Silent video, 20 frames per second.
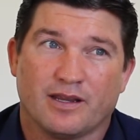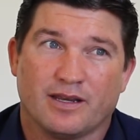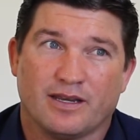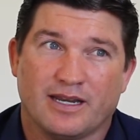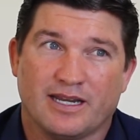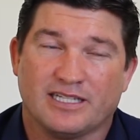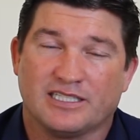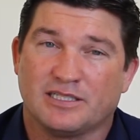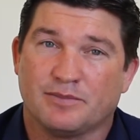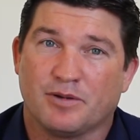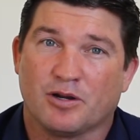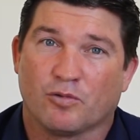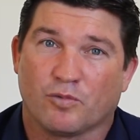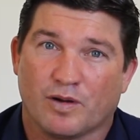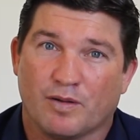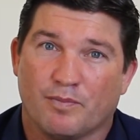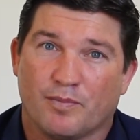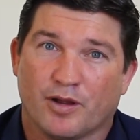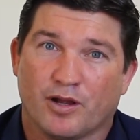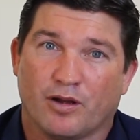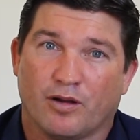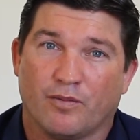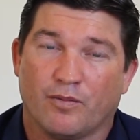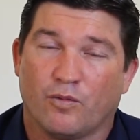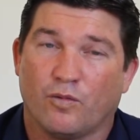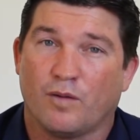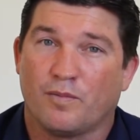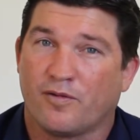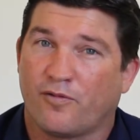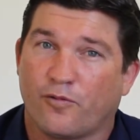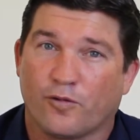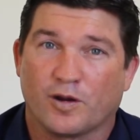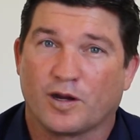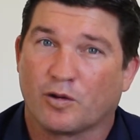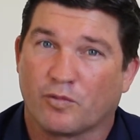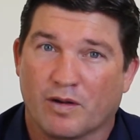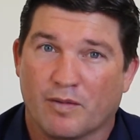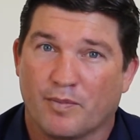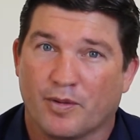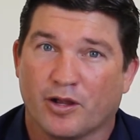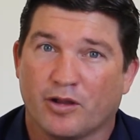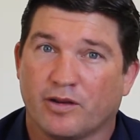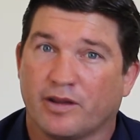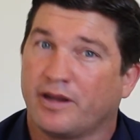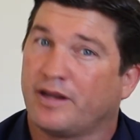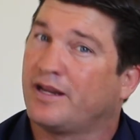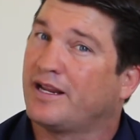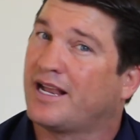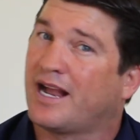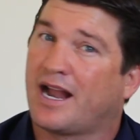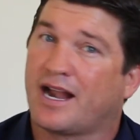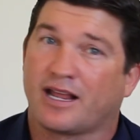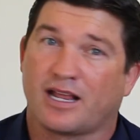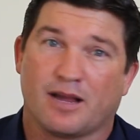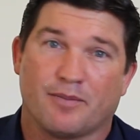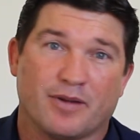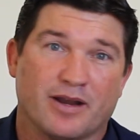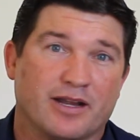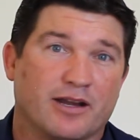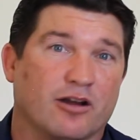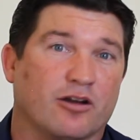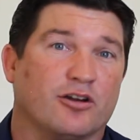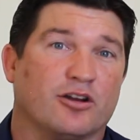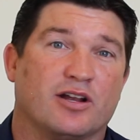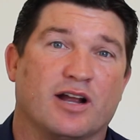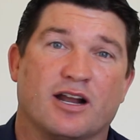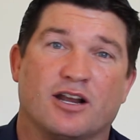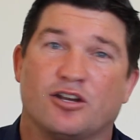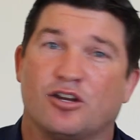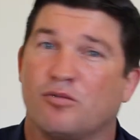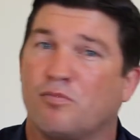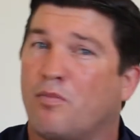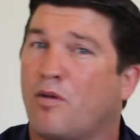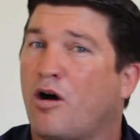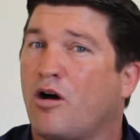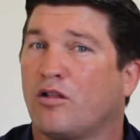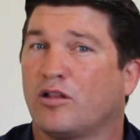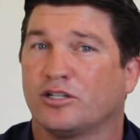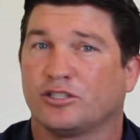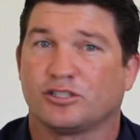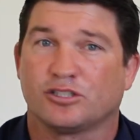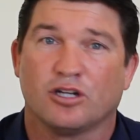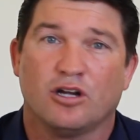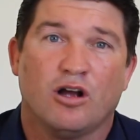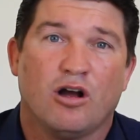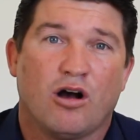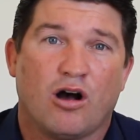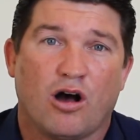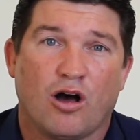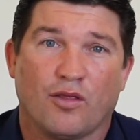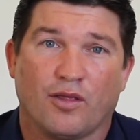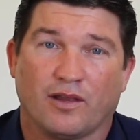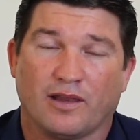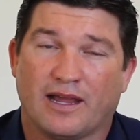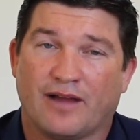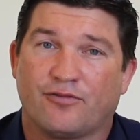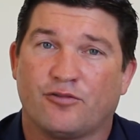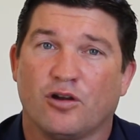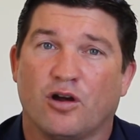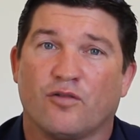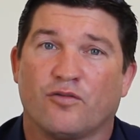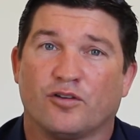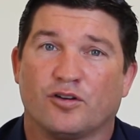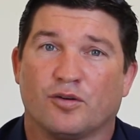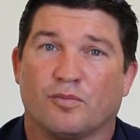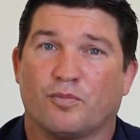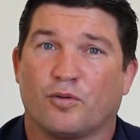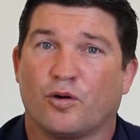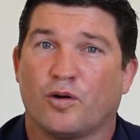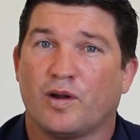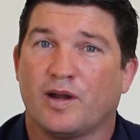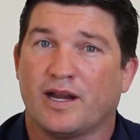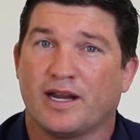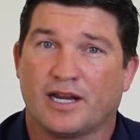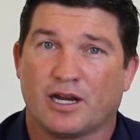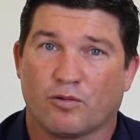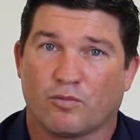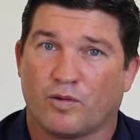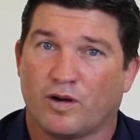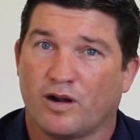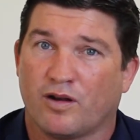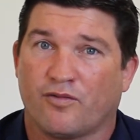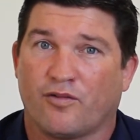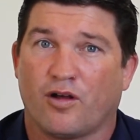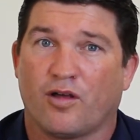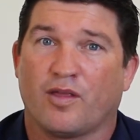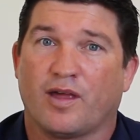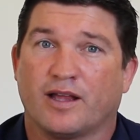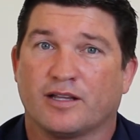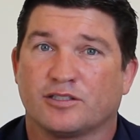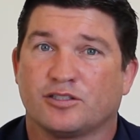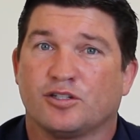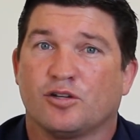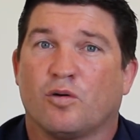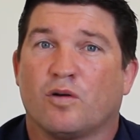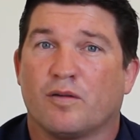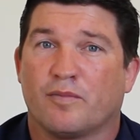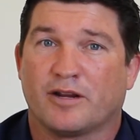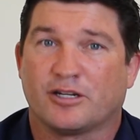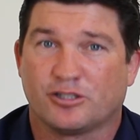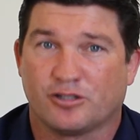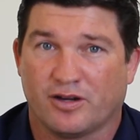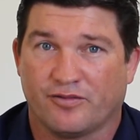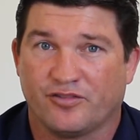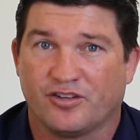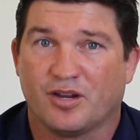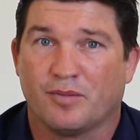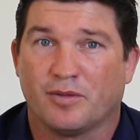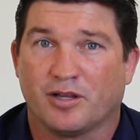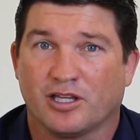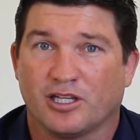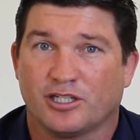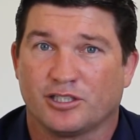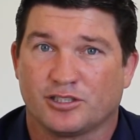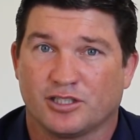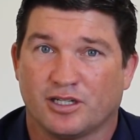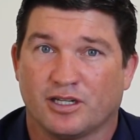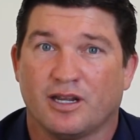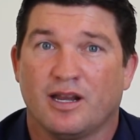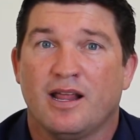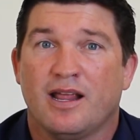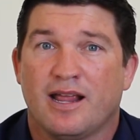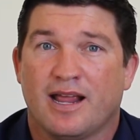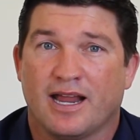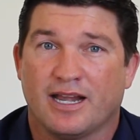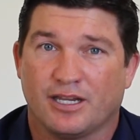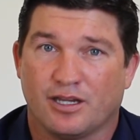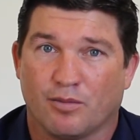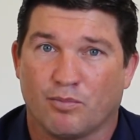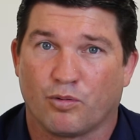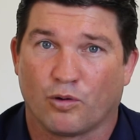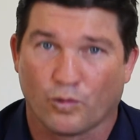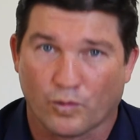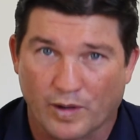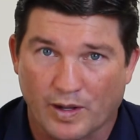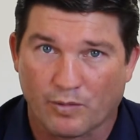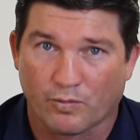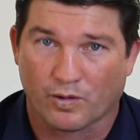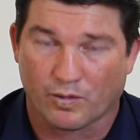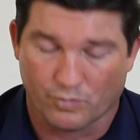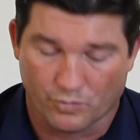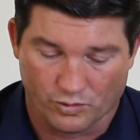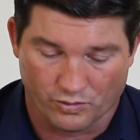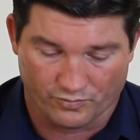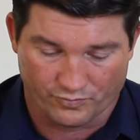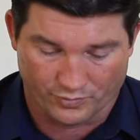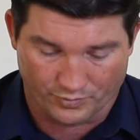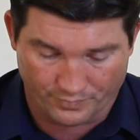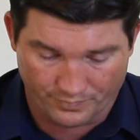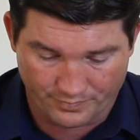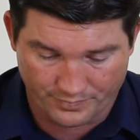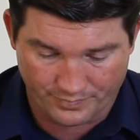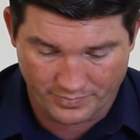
needs to be rebuilt. Well, before you can rebuild it, you got to come in here and you got to demolish all the leftover debris and get rid of all that. So you want to make sure you have demolition and debris removal.